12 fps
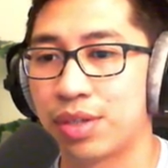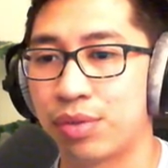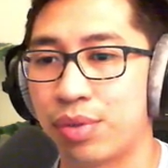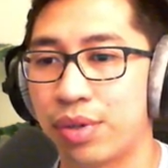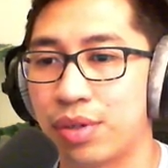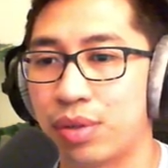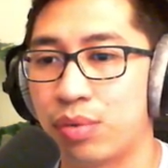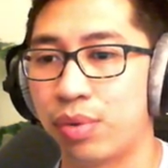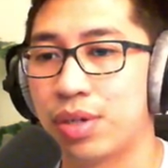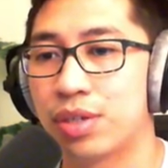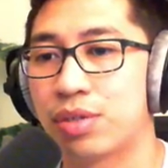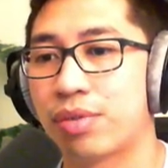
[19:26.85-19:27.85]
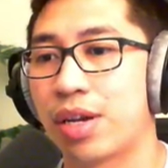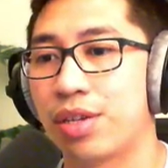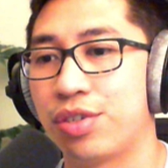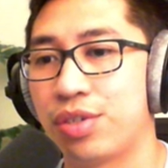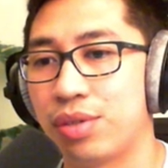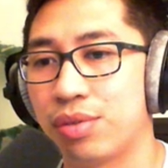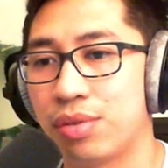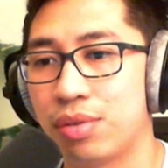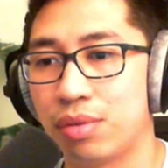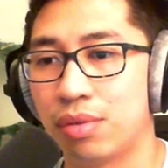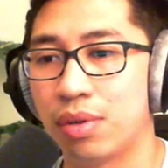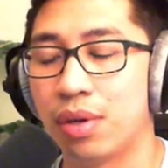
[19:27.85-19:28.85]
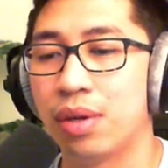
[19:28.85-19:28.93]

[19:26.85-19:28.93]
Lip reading: Twitter strategy, you do